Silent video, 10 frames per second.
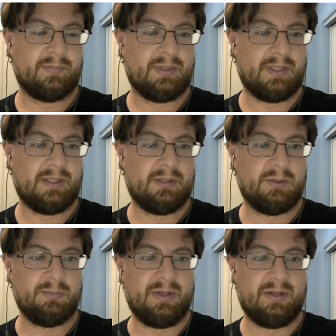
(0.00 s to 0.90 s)
And
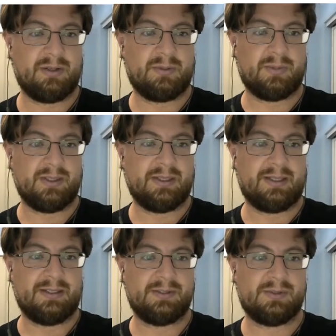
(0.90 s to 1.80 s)
numeric, one
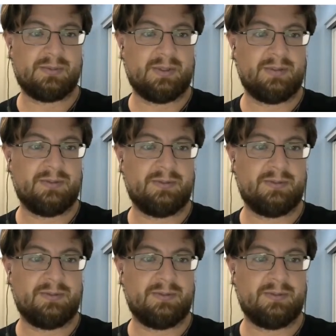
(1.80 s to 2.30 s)
last one.